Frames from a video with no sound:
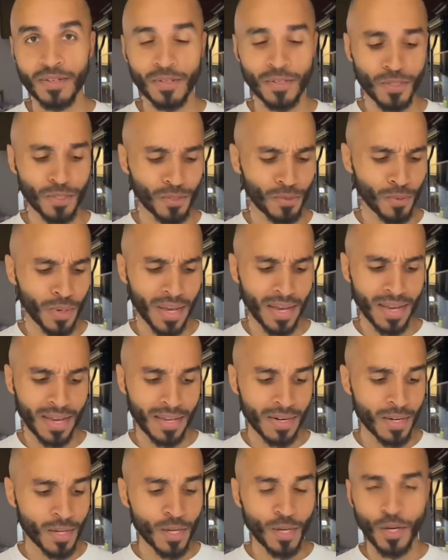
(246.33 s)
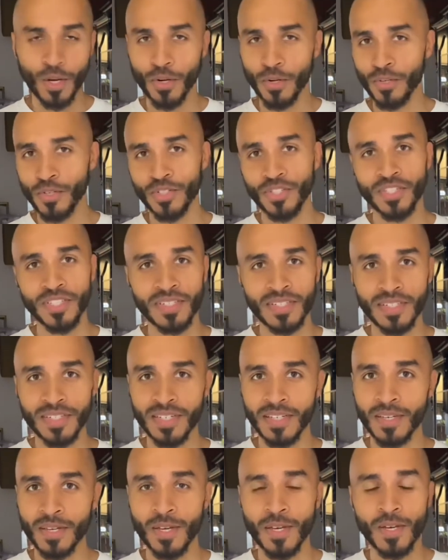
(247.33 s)
You had Curt Schilling
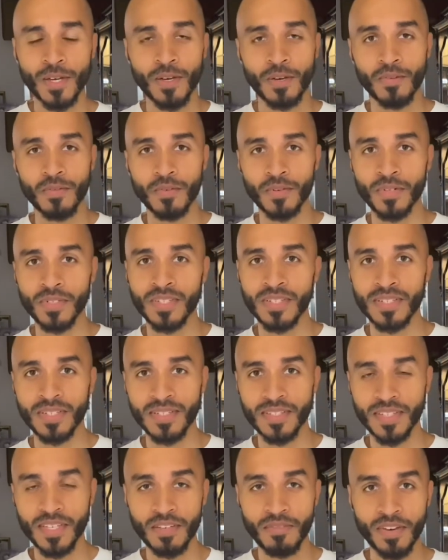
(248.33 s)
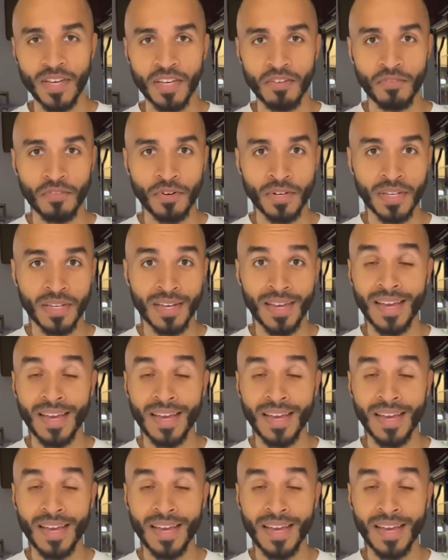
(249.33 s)
versus Steve Avery,